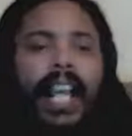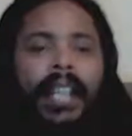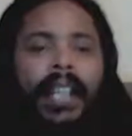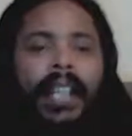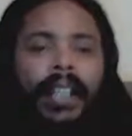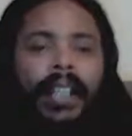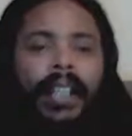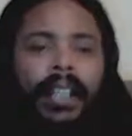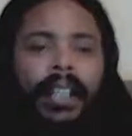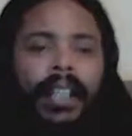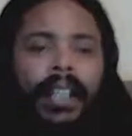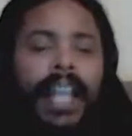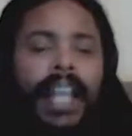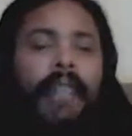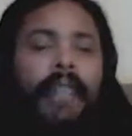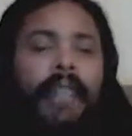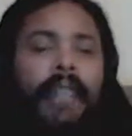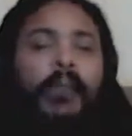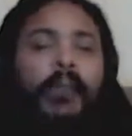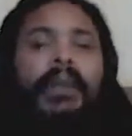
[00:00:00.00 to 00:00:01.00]
head.
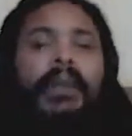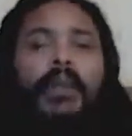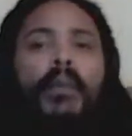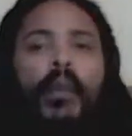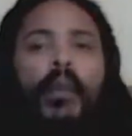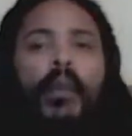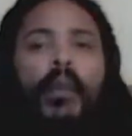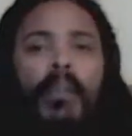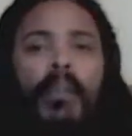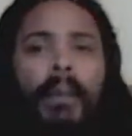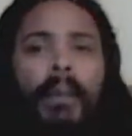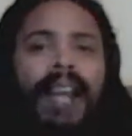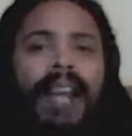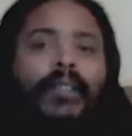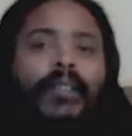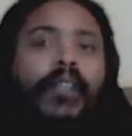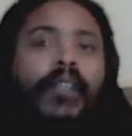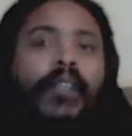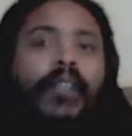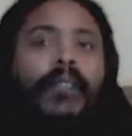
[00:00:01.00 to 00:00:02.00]
And it would be more of a
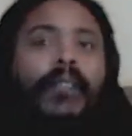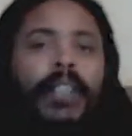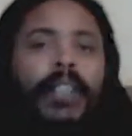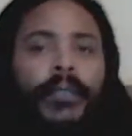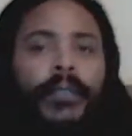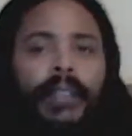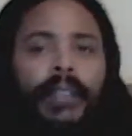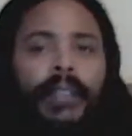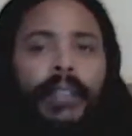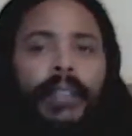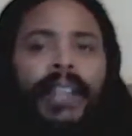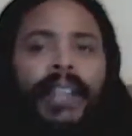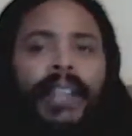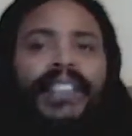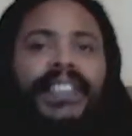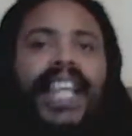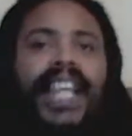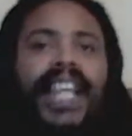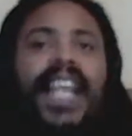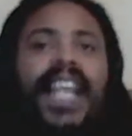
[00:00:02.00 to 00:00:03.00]
Pavlovian
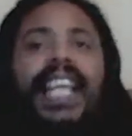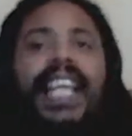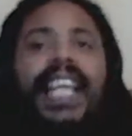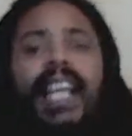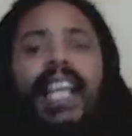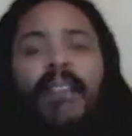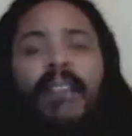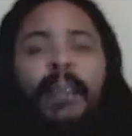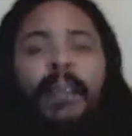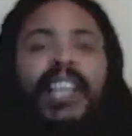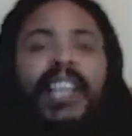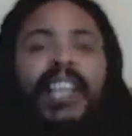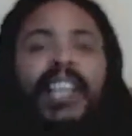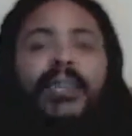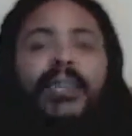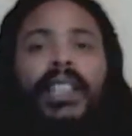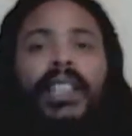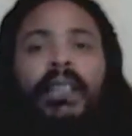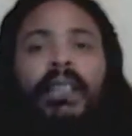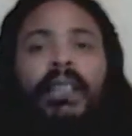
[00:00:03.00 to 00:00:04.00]
response that if I
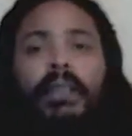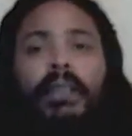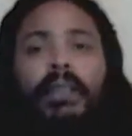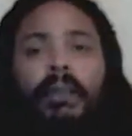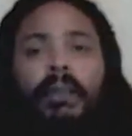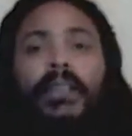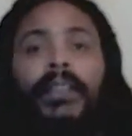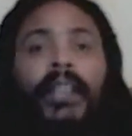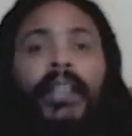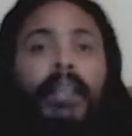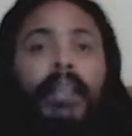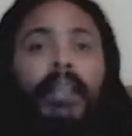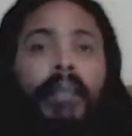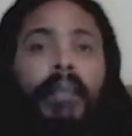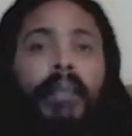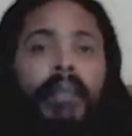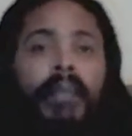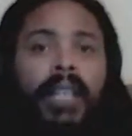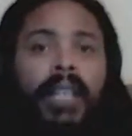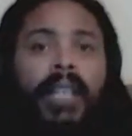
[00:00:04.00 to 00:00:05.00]
mess with these people, they're
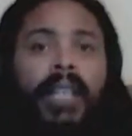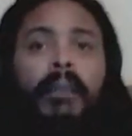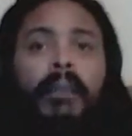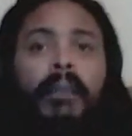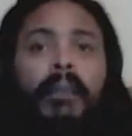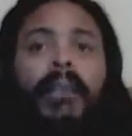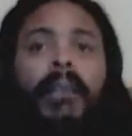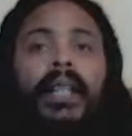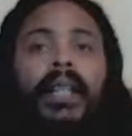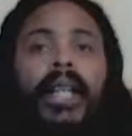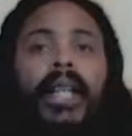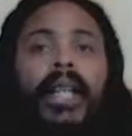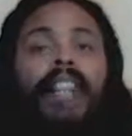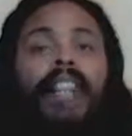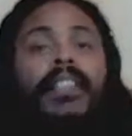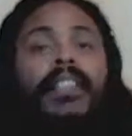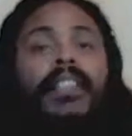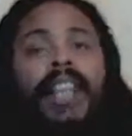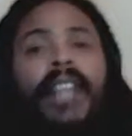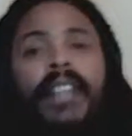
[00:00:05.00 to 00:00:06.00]
going to beat me up.
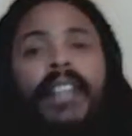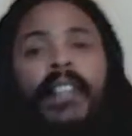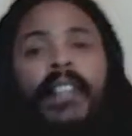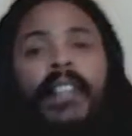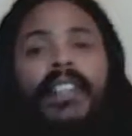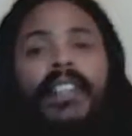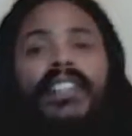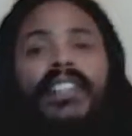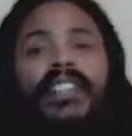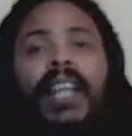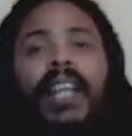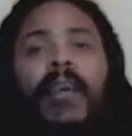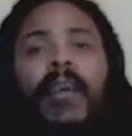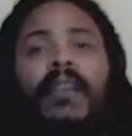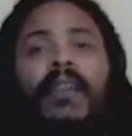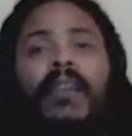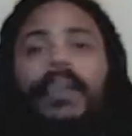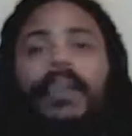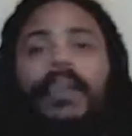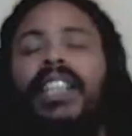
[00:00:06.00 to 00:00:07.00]
And so now they're going to stay
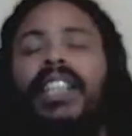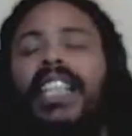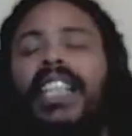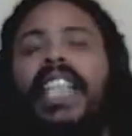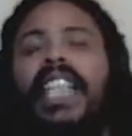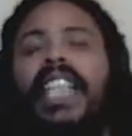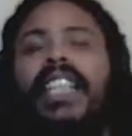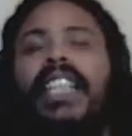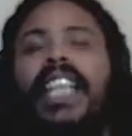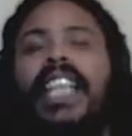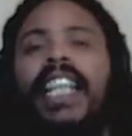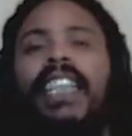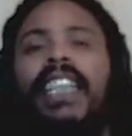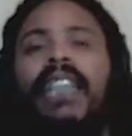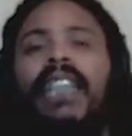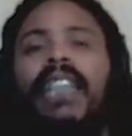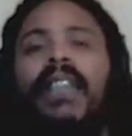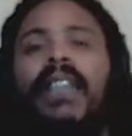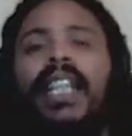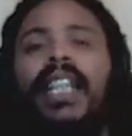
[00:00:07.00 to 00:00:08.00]
away from it. It doesn't end the
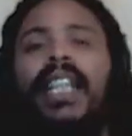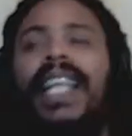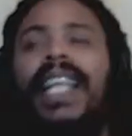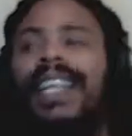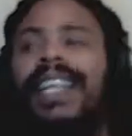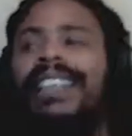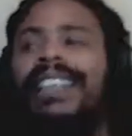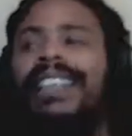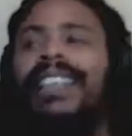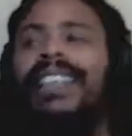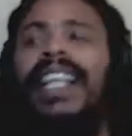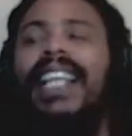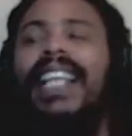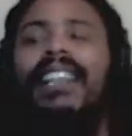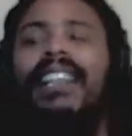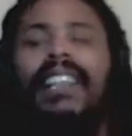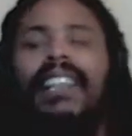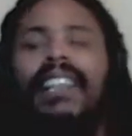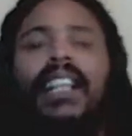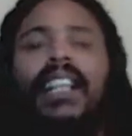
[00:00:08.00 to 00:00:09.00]
negativity. It just
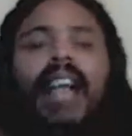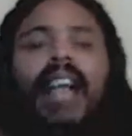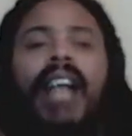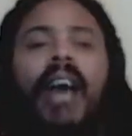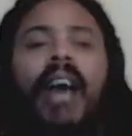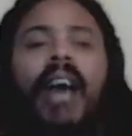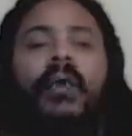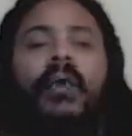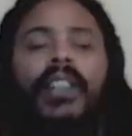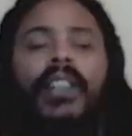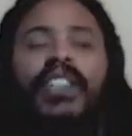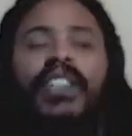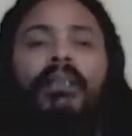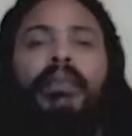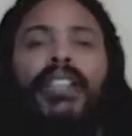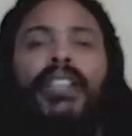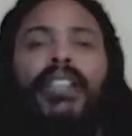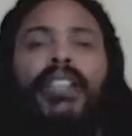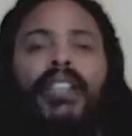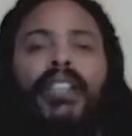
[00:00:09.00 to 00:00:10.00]
ends their outward
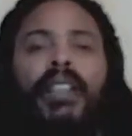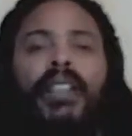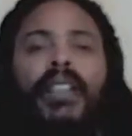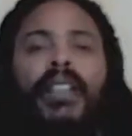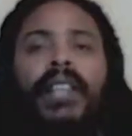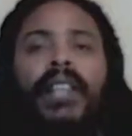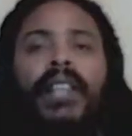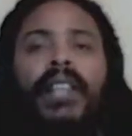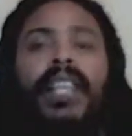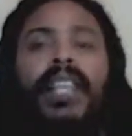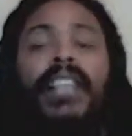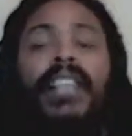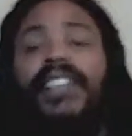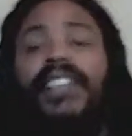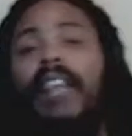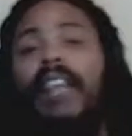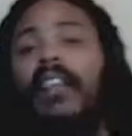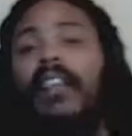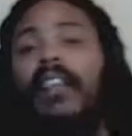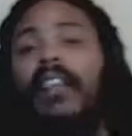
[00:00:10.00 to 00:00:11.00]
expression of it.
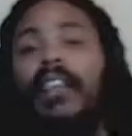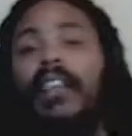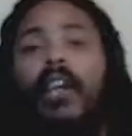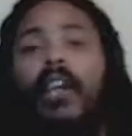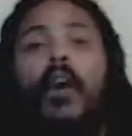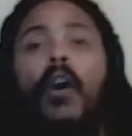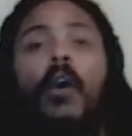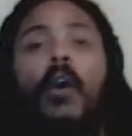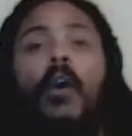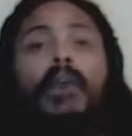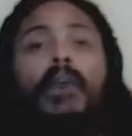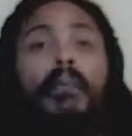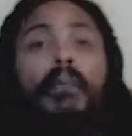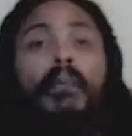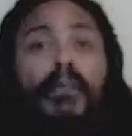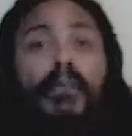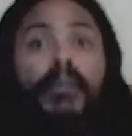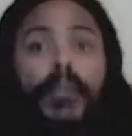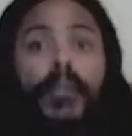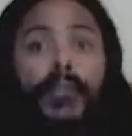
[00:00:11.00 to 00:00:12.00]
Because now they're going to go home
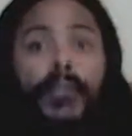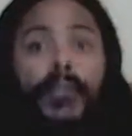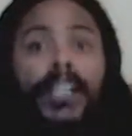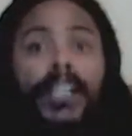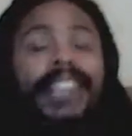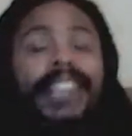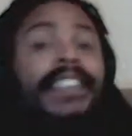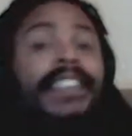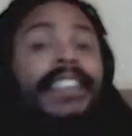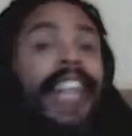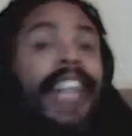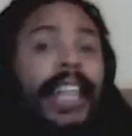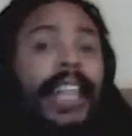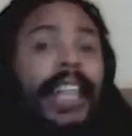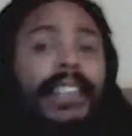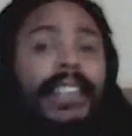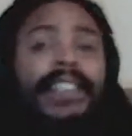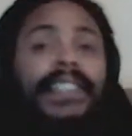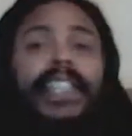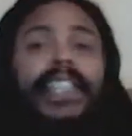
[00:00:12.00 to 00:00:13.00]
and brood in
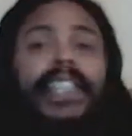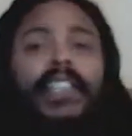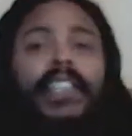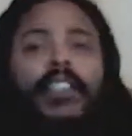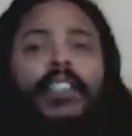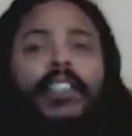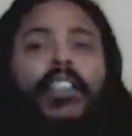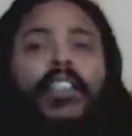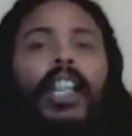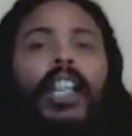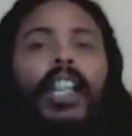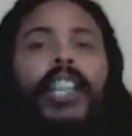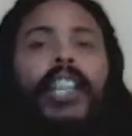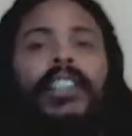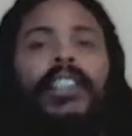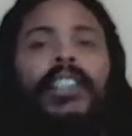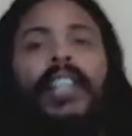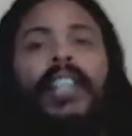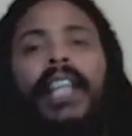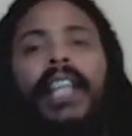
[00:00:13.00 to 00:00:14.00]
silence and
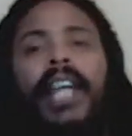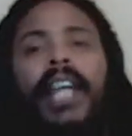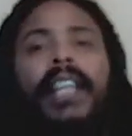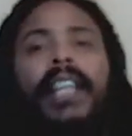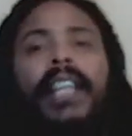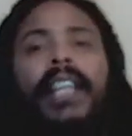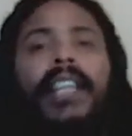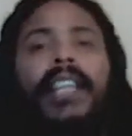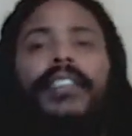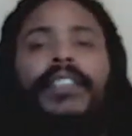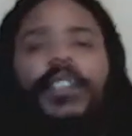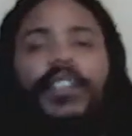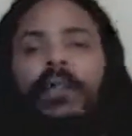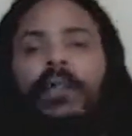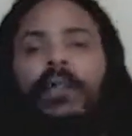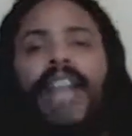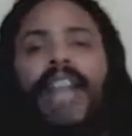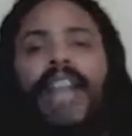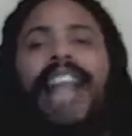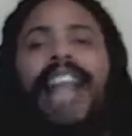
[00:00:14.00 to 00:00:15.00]
internalize all that. So
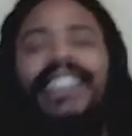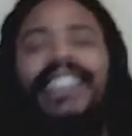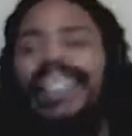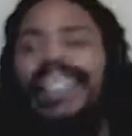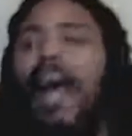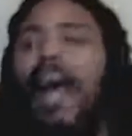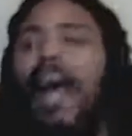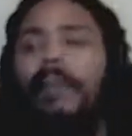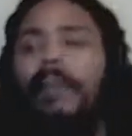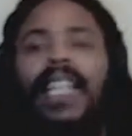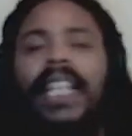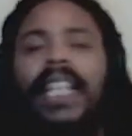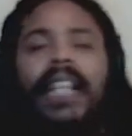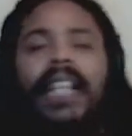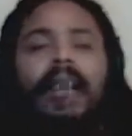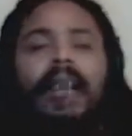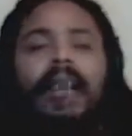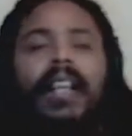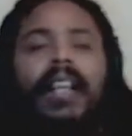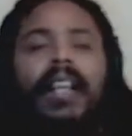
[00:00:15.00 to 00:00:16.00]
you've not stopped
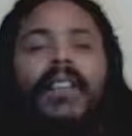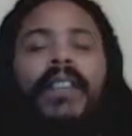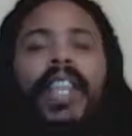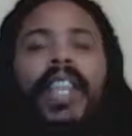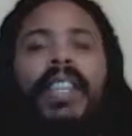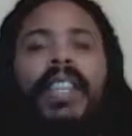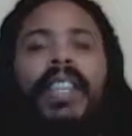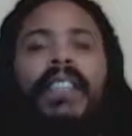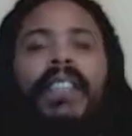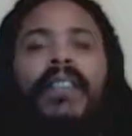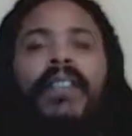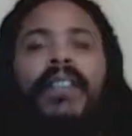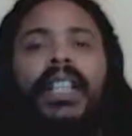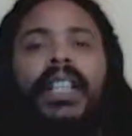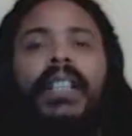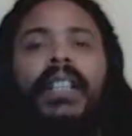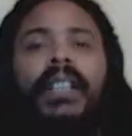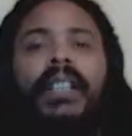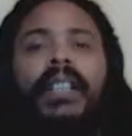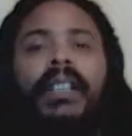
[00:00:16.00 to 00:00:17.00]
any amount of
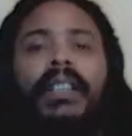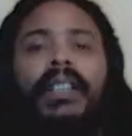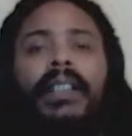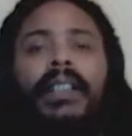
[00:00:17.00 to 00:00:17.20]
negativity.